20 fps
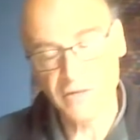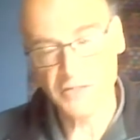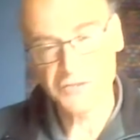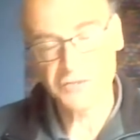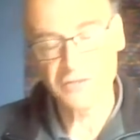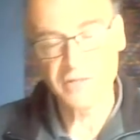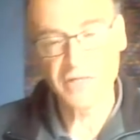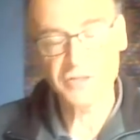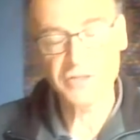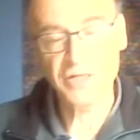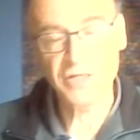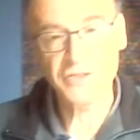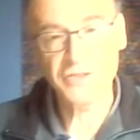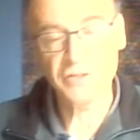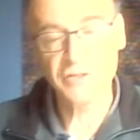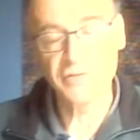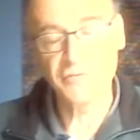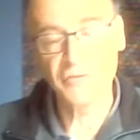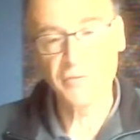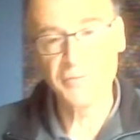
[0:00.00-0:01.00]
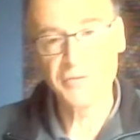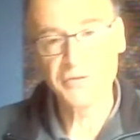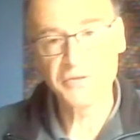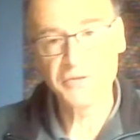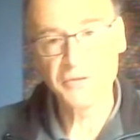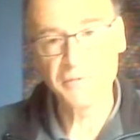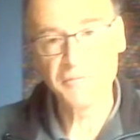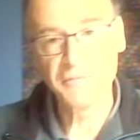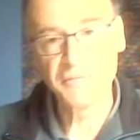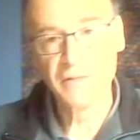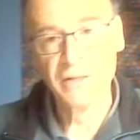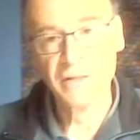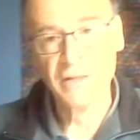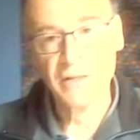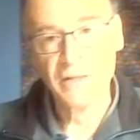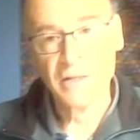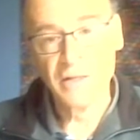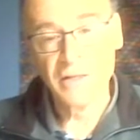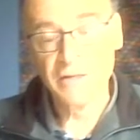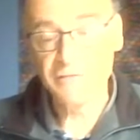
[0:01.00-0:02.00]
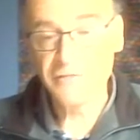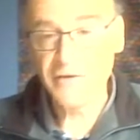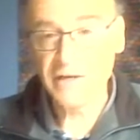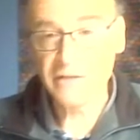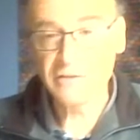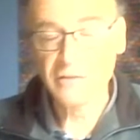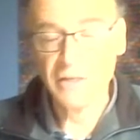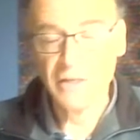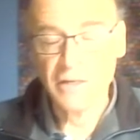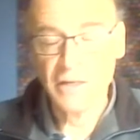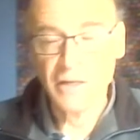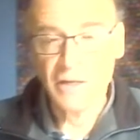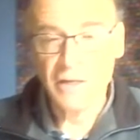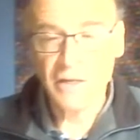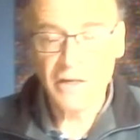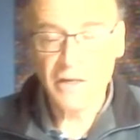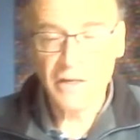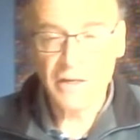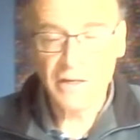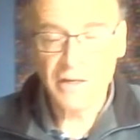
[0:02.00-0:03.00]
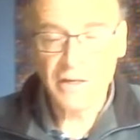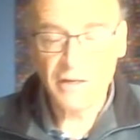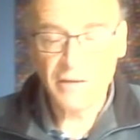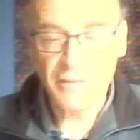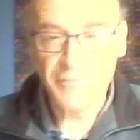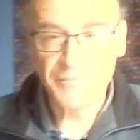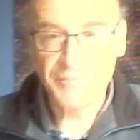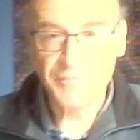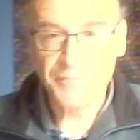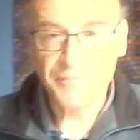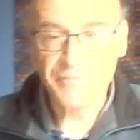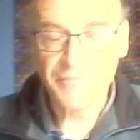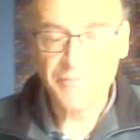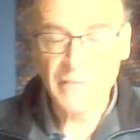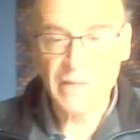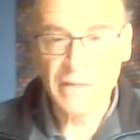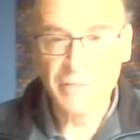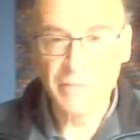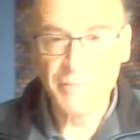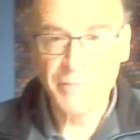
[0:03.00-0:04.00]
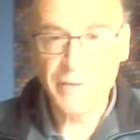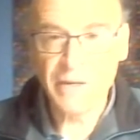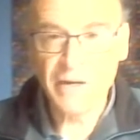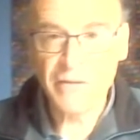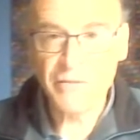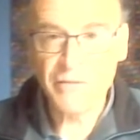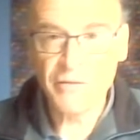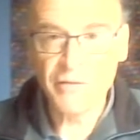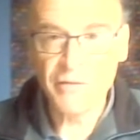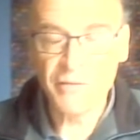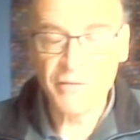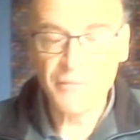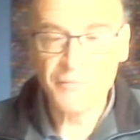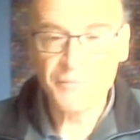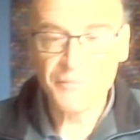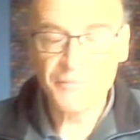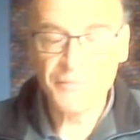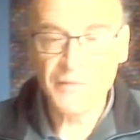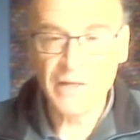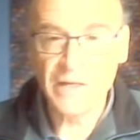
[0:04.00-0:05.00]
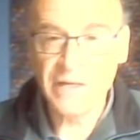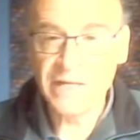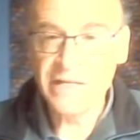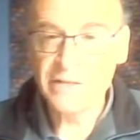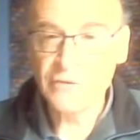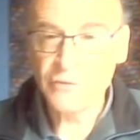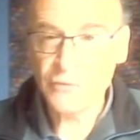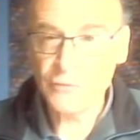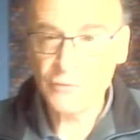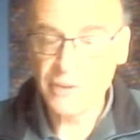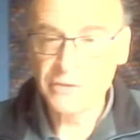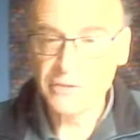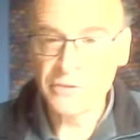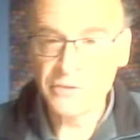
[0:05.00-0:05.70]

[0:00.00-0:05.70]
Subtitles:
the National Executive Committee. In fact, by the late 20s,